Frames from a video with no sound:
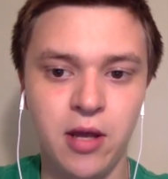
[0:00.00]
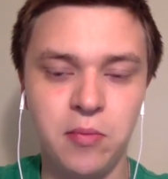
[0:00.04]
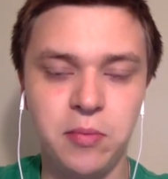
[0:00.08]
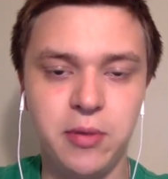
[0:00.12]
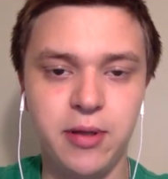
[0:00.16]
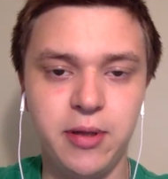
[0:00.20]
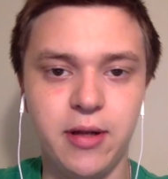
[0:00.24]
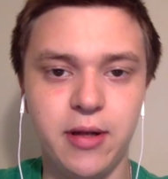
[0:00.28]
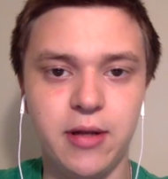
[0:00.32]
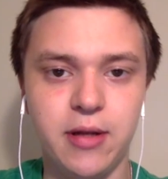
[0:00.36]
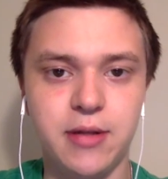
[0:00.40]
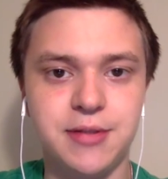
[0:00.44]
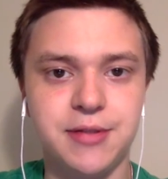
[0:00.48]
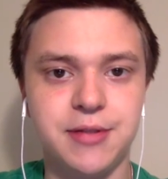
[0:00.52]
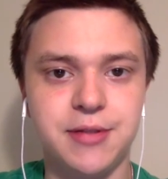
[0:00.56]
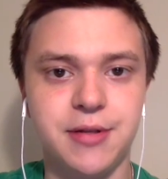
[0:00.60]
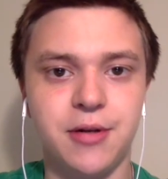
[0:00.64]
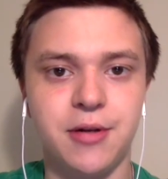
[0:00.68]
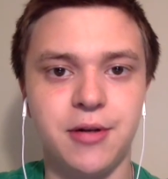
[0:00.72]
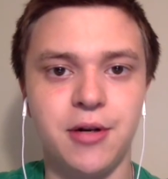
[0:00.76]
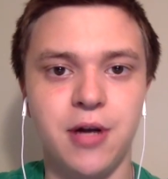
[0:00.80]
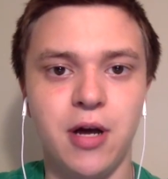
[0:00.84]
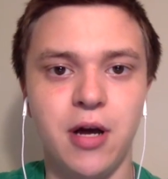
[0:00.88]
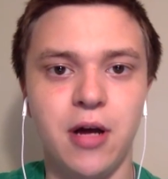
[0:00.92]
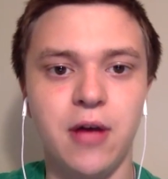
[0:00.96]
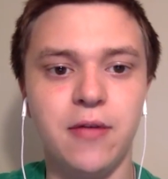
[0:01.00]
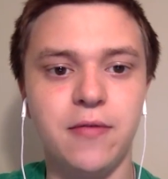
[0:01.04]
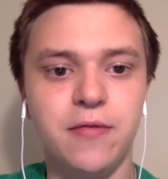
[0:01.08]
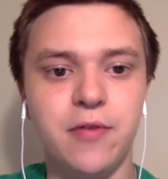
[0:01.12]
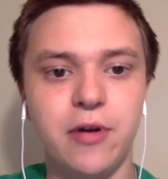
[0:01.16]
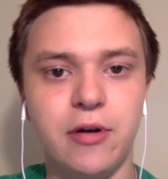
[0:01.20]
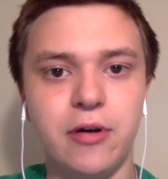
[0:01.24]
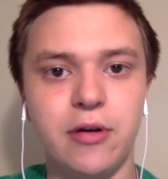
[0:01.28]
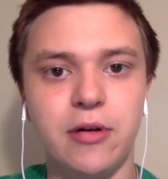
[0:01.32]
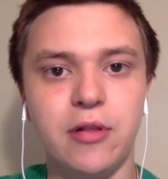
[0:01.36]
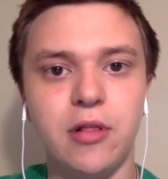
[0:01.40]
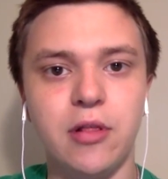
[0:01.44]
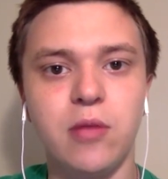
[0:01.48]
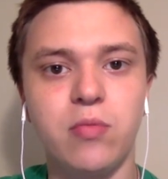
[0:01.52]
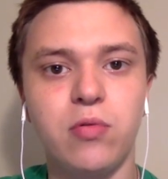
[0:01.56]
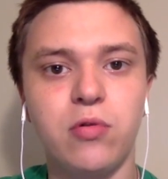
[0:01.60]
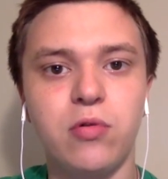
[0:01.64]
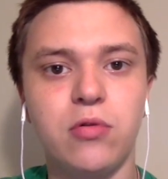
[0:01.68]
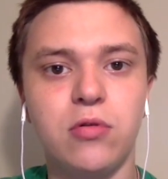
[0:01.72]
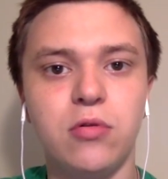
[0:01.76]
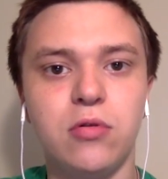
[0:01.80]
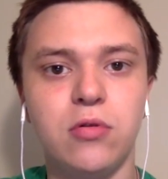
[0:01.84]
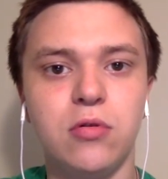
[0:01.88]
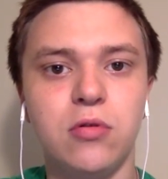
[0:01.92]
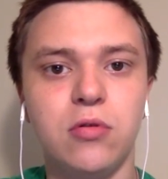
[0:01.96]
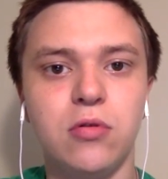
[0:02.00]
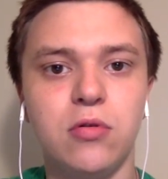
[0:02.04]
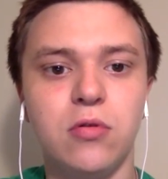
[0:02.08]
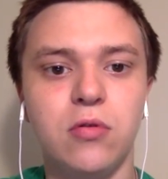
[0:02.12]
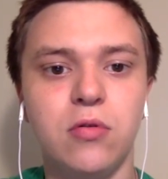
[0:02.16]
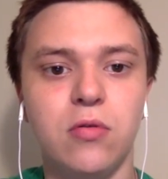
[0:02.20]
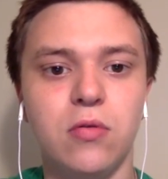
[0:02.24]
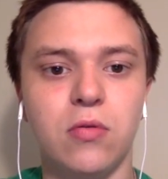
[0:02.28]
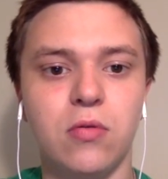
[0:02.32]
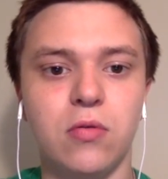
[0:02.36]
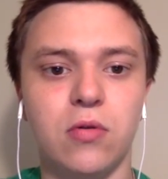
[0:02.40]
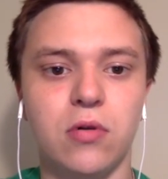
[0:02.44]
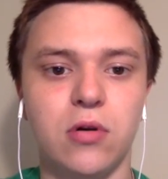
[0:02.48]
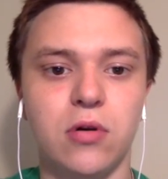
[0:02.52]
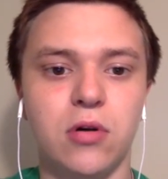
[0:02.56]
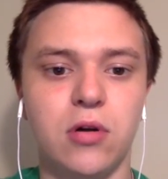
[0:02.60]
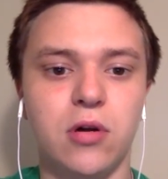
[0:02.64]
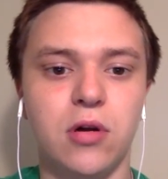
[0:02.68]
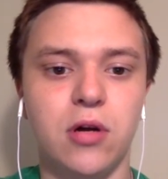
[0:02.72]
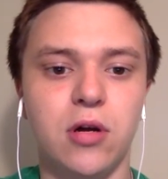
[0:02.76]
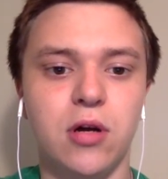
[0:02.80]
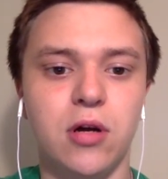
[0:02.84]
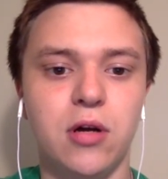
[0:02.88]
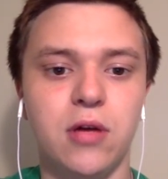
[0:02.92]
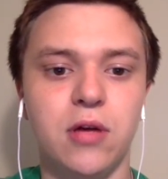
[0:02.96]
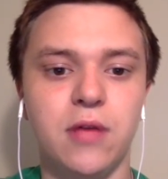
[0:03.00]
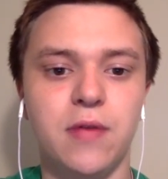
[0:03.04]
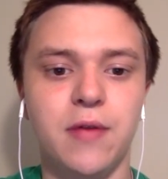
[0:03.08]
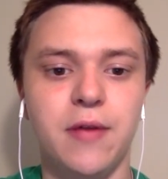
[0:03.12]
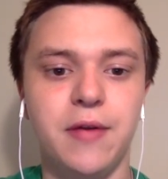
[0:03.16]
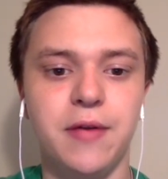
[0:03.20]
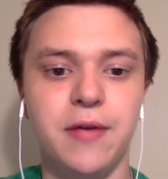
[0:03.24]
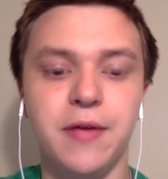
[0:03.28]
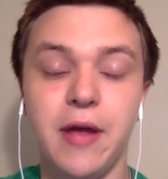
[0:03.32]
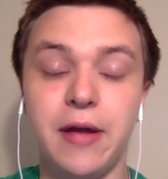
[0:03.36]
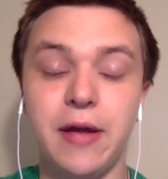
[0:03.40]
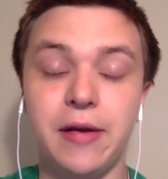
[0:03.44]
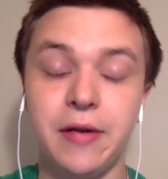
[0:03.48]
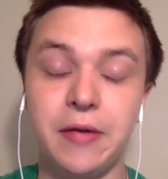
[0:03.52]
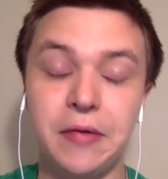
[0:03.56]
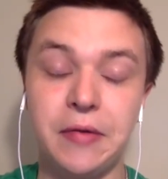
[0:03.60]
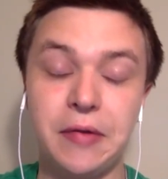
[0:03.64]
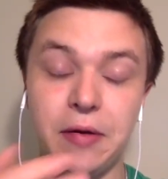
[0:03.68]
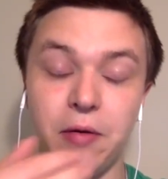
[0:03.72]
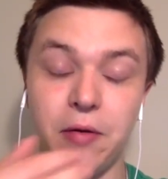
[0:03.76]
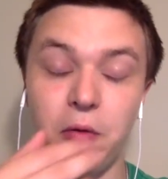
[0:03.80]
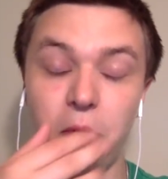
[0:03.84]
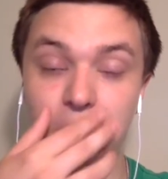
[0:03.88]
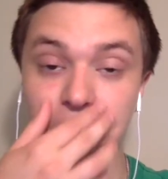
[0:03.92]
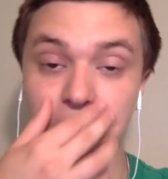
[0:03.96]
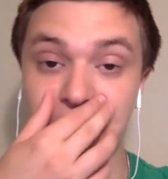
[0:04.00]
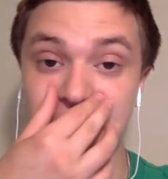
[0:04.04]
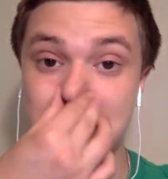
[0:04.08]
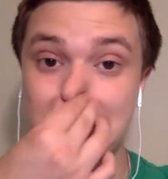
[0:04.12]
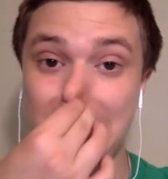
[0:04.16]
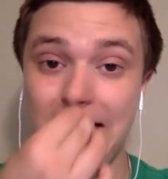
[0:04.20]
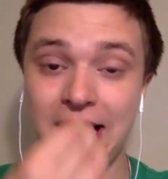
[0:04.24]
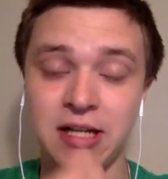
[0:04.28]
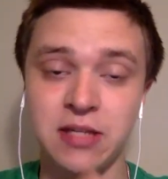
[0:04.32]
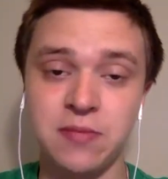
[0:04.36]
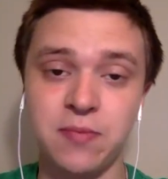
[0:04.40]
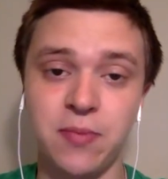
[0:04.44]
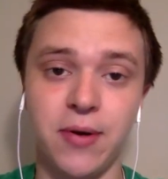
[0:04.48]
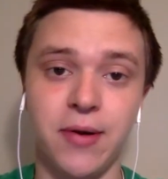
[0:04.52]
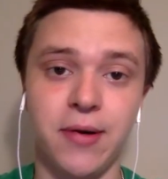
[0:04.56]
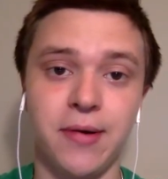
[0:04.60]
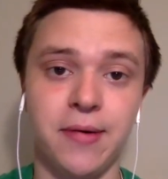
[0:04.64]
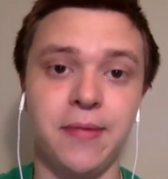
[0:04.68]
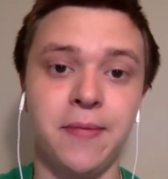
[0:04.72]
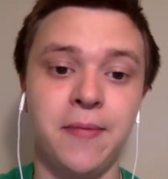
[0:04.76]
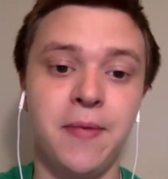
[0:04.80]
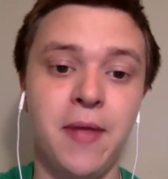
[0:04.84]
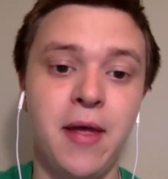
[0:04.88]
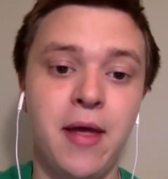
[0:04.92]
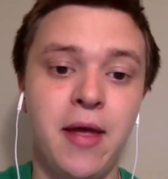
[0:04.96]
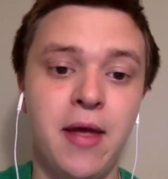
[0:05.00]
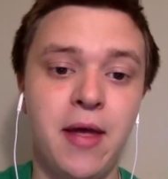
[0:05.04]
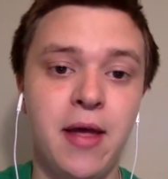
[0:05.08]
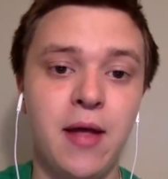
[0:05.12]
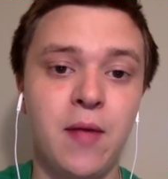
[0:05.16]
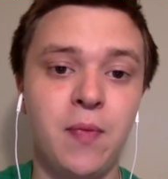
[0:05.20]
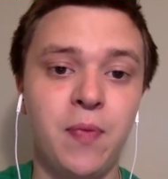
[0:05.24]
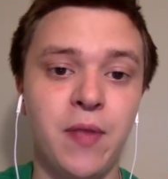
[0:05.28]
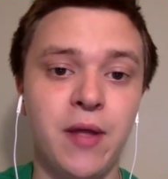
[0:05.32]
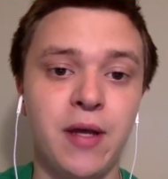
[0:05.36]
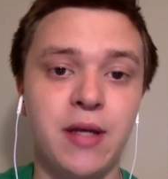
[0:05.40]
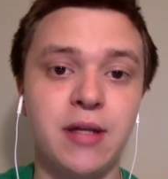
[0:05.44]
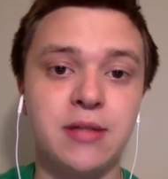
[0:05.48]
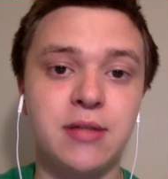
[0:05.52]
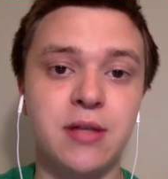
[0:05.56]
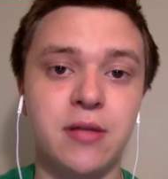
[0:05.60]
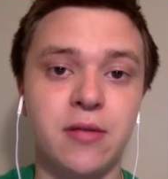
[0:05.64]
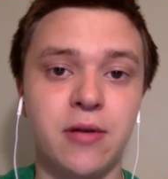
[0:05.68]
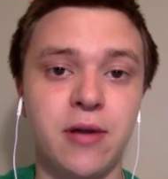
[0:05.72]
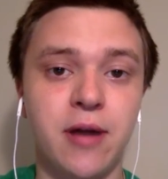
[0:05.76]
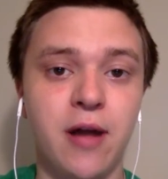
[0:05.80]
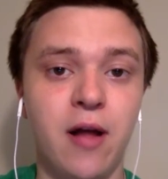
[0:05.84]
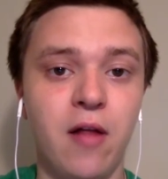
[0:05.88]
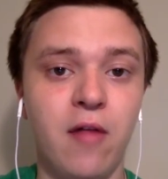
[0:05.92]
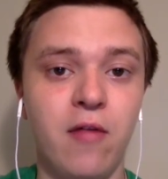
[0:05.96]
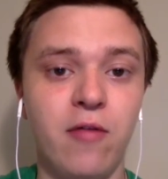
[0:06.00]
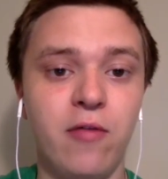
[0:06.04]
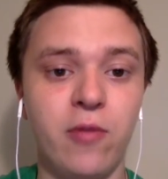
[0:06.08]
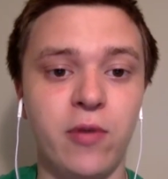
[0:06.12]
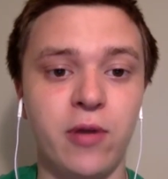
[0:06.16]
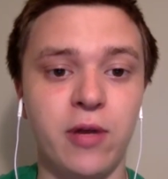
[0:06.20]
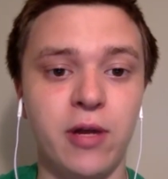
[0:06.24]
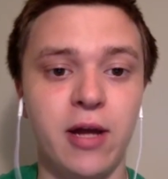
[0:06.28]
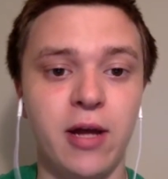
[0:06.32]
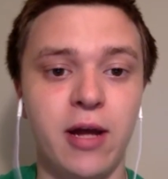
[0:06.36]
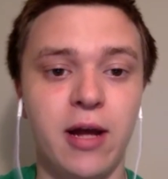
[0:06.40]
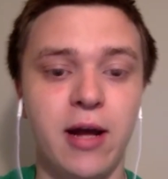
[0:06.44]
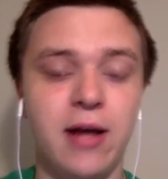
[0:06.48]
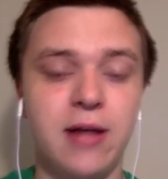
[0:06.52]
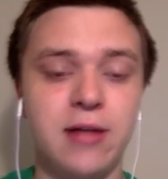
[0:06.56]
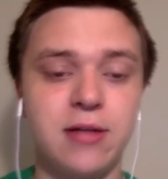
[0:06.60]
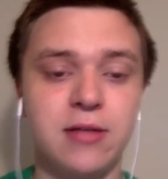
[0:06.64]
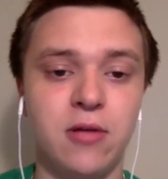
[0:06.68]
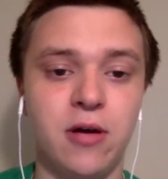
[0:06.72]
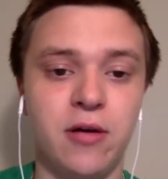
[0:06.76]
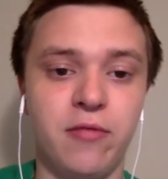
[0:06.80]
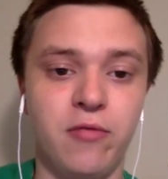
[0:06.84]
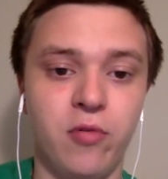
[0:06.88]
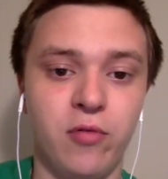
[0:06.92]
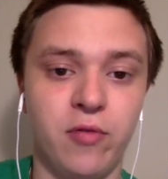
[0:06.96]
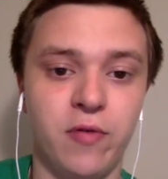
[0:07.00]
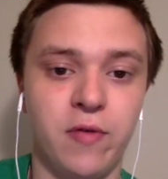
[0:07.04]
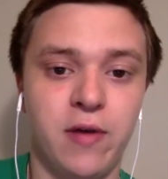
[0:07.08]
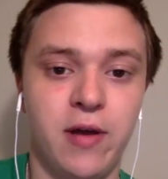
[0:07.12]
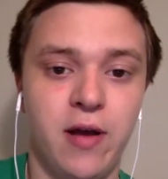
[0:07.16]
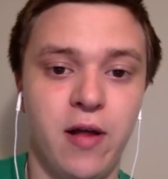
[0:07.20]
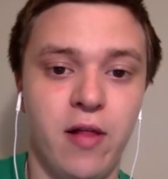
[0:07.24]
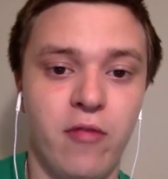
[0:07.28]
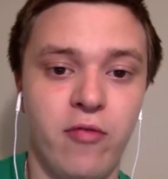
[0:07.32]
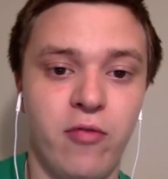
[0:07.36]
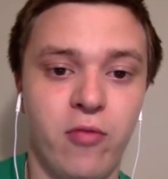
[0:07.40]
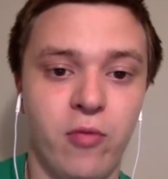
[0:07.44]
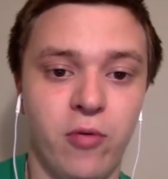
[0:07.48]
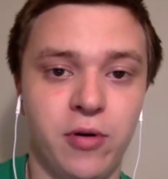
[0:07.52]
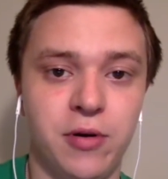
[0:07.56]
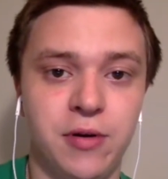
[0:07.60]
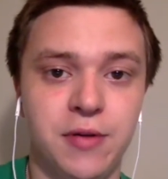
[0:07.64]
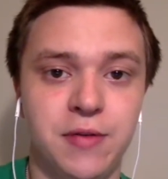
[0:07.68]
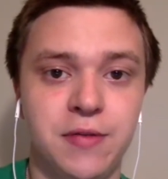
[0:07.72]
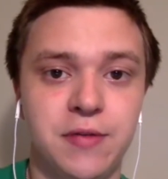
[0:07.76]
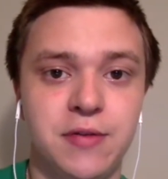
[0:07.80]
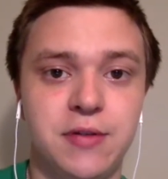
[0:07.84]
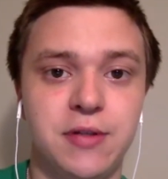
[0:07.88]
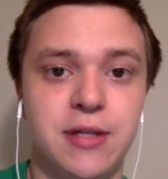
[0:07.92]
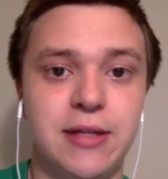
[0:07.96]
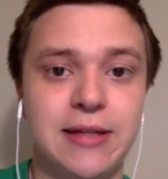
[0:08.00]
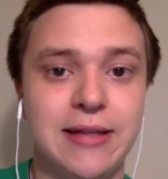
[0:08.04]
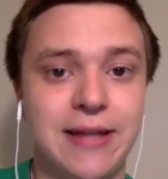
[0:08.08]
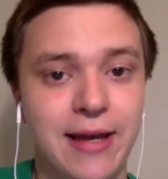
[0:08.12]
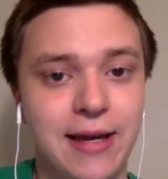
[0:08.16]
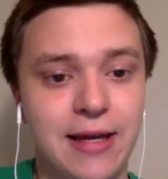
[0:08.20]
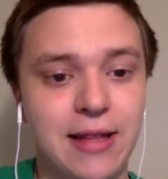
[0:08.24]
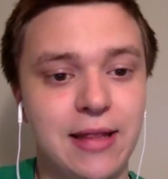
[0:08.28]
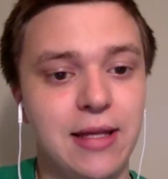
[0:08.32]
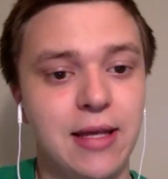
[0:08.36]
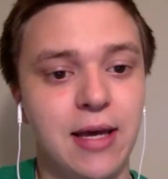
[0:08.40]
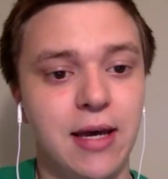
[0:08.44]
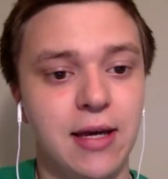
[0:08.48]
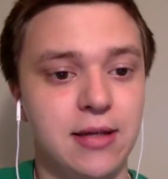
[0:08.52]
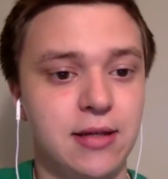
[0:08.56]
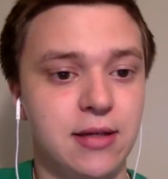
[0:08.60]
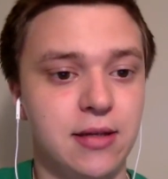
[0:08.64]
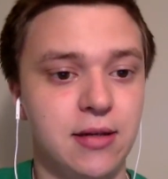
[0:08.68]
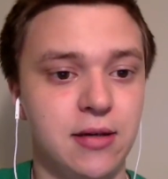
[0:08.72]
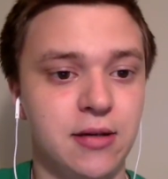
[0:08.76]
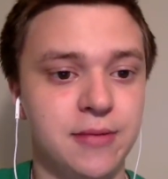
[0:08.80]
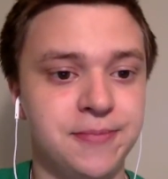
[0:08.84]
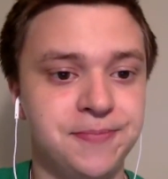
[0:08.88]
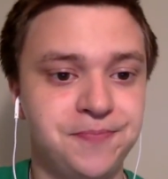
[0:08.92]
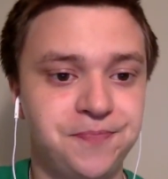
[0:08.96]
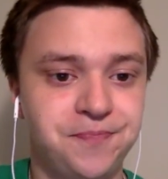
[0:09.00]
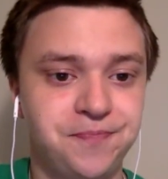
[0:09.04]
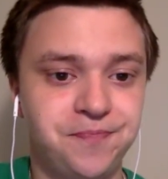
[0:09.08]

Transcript: because they're not very liberal or and they don't want the tax burden that Southern California has, a lot of Northern Californians did like the idea.